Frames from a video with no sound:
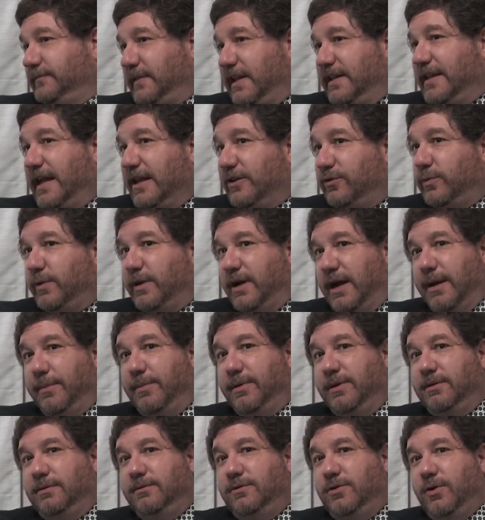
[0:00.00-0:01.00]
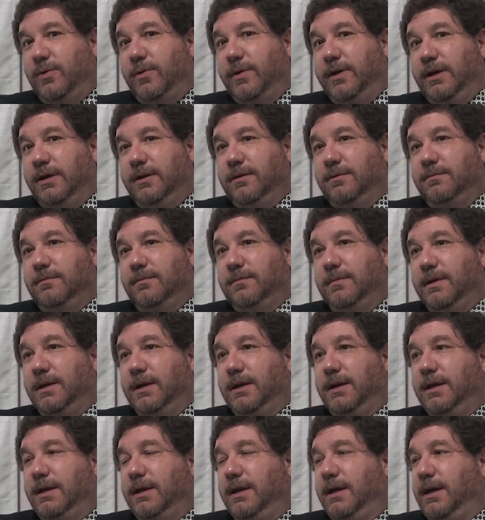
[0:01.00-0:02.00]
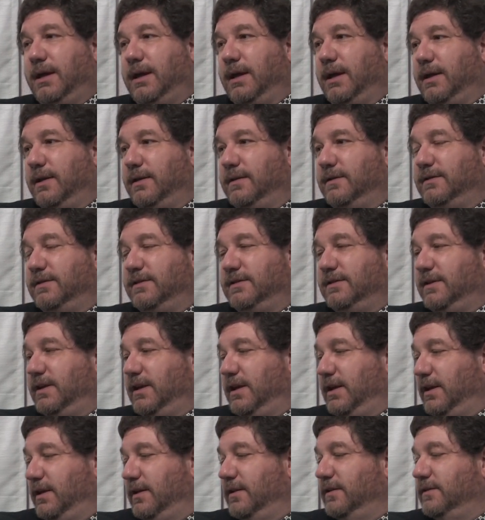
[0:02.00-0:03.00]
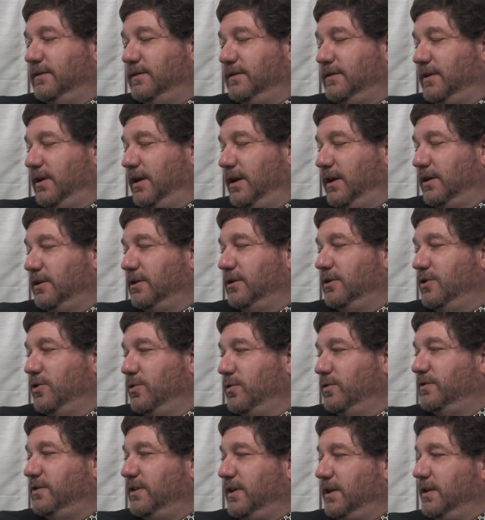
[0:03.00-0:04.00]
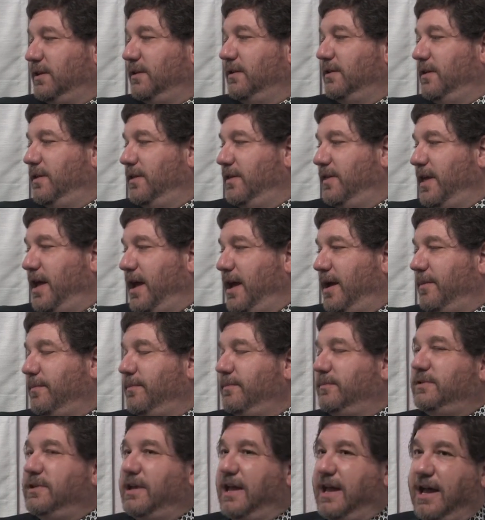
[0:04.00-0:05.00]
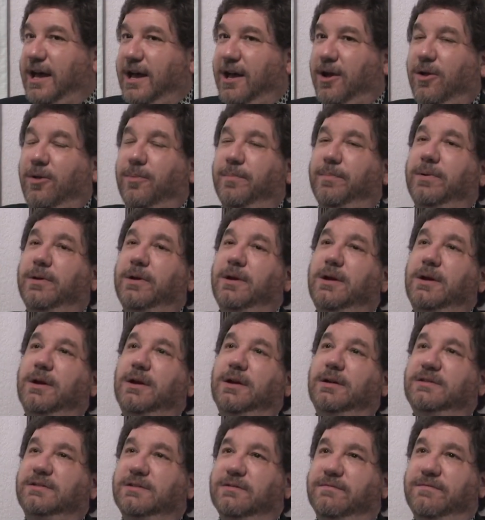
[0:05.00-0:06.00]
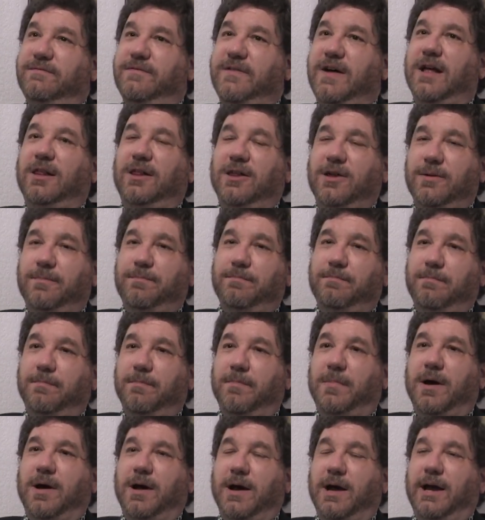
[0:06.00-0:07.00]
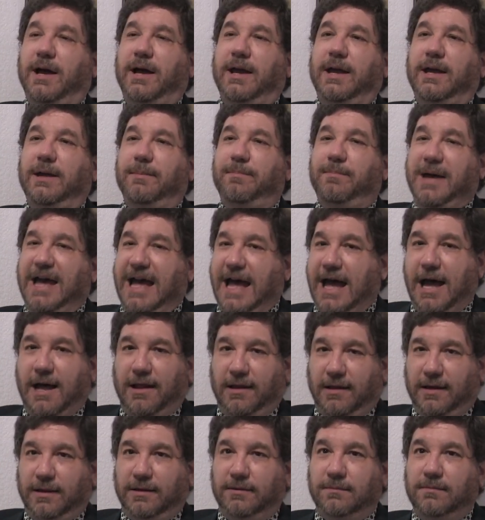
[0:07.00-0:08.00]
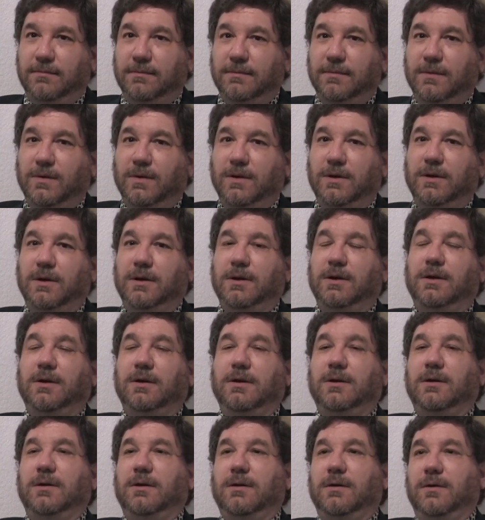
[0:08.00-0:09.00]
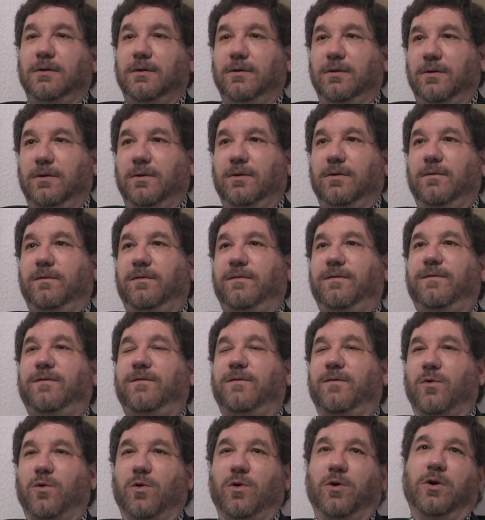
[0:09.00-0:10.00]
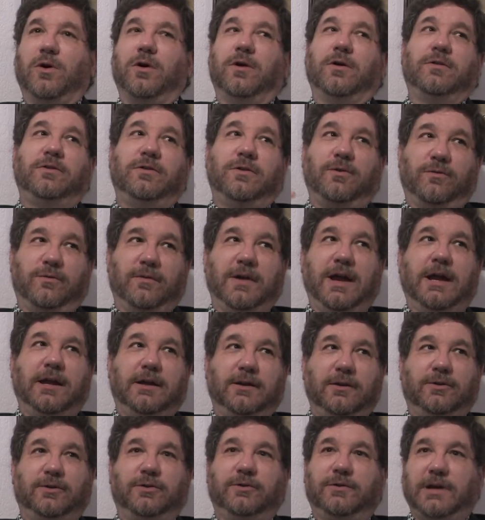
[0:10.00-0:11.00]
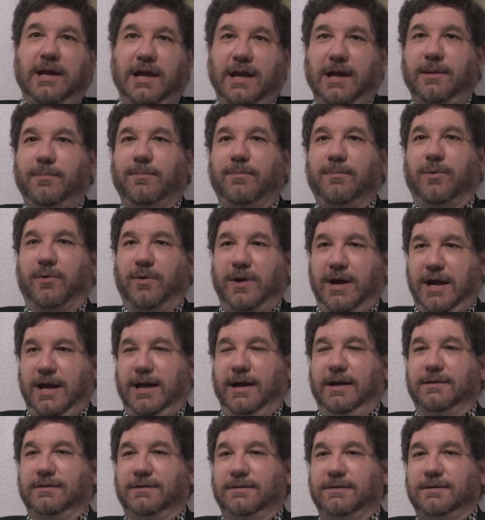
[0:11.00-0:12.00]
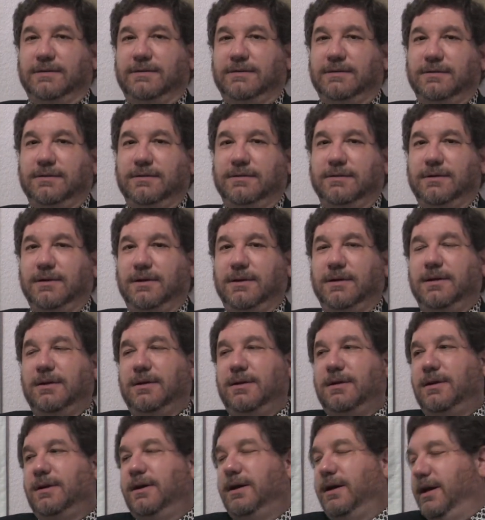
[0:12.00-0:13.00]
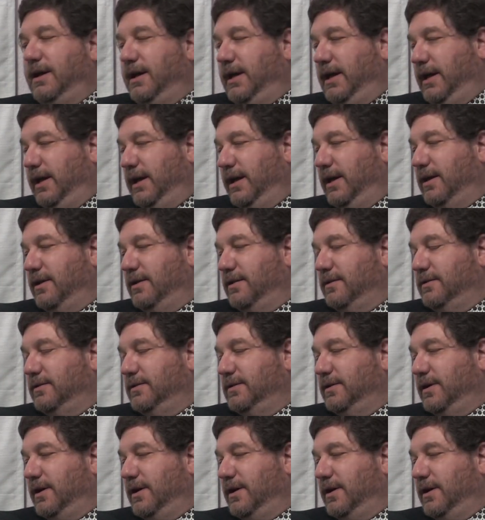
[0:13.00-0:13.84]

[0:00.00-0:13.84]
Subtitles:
that's what I've been doing. Is using them to help develop my palate for the regular name brands, and